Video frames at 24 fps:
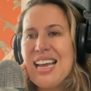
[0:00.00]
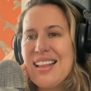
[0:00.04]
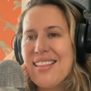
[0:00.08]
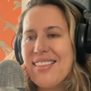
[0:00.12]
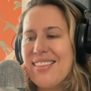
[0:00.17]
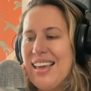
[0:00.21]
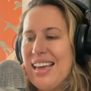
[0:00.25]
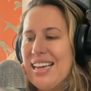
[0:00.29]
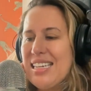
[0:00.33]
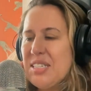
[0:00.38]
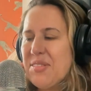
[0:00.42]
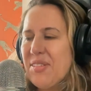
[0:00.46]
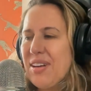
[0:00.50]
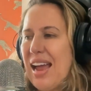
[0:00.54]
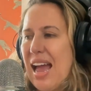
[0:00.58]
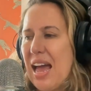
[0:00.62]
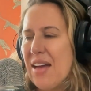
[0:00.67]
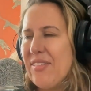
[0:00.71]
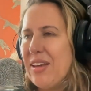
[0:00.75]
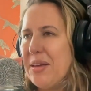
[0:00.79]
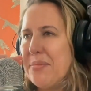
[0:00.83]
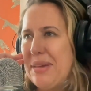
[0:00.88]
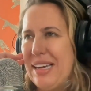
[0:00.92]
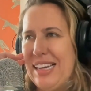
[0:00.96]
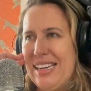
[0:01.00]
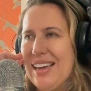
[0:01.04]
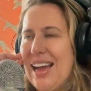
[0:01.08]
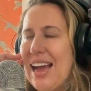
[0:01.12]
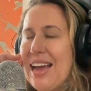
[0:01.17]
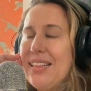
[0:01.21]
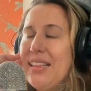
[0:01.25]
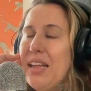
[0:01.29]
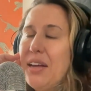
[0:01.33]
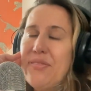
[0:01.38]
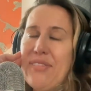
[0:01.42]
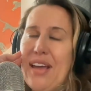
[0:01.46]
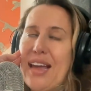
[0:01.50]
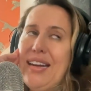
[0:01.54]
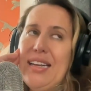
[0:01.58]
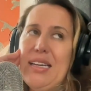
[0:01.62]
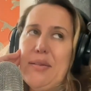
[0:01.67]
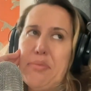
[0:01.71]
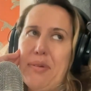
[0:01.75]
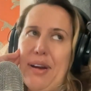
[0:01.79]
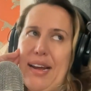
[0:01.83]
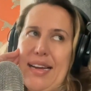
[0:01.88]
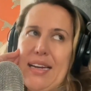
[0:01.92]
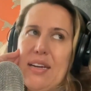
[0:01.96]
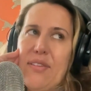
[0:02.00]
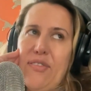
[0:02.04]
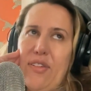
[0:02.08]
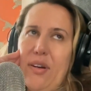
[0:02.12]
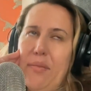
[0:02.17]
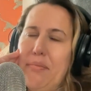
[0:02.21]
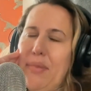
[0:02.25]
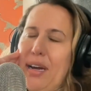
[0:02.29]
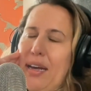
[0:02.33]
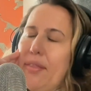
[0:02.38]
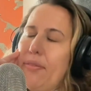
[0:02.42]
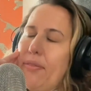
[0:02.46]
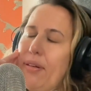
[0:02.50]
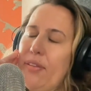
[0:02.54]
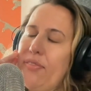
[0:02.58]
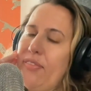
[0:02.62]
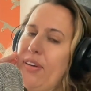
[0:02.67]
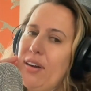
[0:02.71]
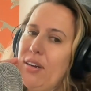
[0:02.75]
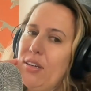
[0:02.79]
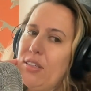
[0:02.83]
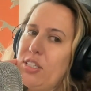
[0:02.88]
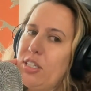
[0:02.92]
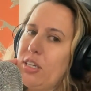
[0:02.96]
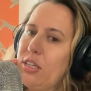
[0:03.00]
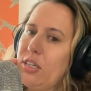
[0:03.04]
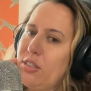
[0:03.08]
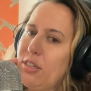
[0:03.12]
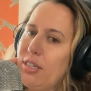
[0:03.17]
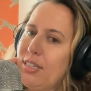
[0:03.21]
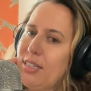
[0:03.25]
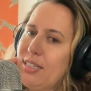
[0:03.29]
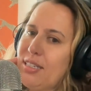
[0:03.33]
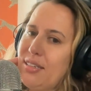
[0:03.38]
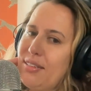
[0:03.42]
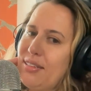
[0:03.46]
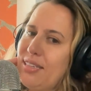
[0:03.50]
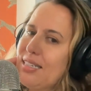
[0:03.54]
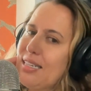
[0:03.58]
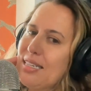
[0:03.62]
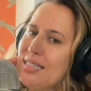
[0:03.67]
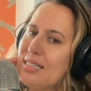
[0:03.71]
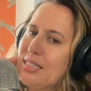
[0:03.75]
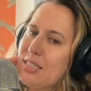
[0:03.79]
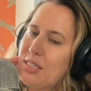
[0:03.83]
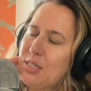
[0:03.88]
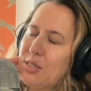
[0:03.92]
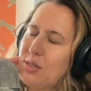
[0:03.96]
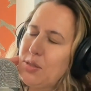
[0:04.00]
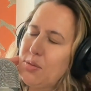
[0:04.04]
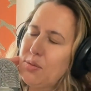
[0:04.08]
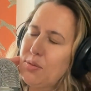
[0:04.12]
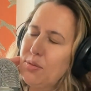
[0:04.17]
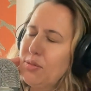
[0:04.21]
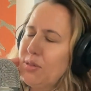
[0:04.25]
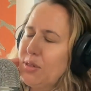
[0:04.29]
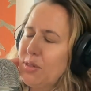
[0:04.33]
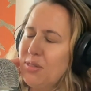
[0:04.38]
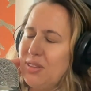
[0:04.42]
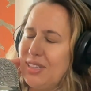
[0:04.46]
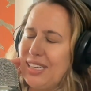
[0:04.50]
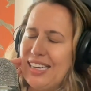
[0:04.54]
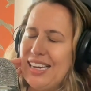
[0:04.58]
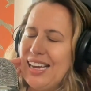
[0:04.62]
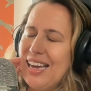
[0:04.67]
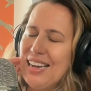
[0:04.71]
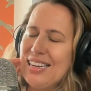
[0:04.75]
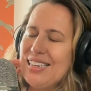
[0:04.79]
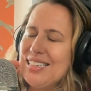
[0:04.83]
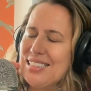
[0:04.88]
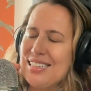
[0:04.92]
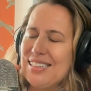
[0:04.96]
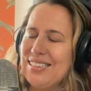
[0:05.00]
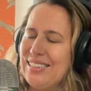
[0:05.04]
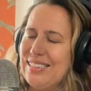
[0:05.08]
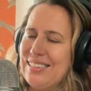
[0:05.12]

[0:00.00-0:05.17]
Thanks for having me. I love any break from my 3 feral children, so this is truly excellent.